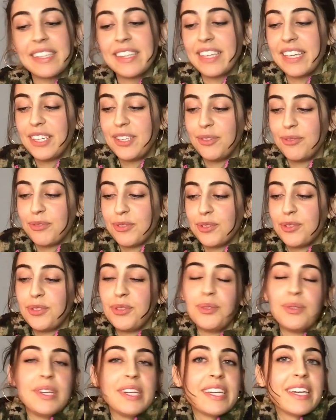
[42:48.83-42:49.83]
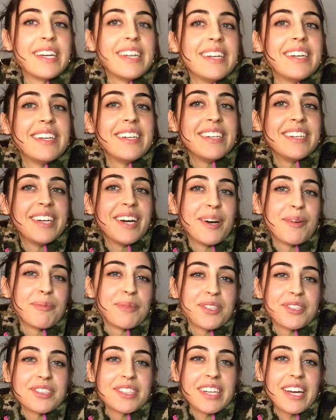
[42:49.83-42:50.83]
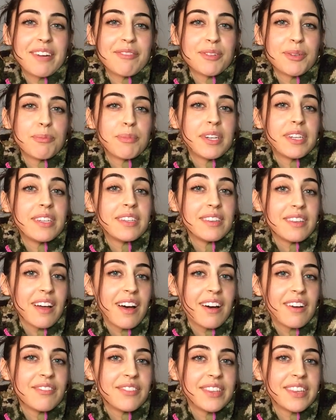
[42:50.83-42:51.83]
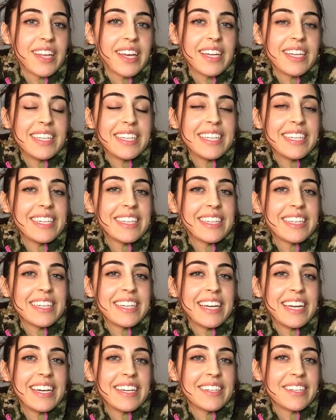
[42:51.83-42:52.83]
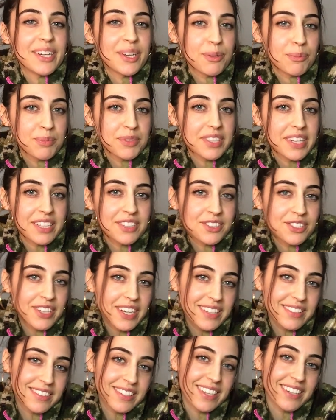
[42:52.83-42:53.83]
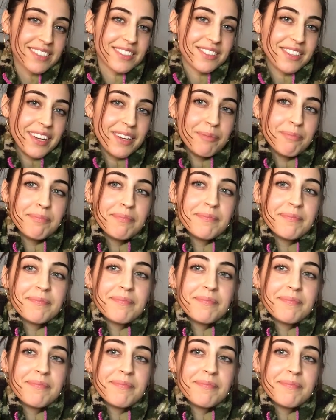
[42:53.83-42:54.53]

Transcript: Thank you for tuning in. I'm wishing everybody love and light and healing, and I hope to catch you guys next time.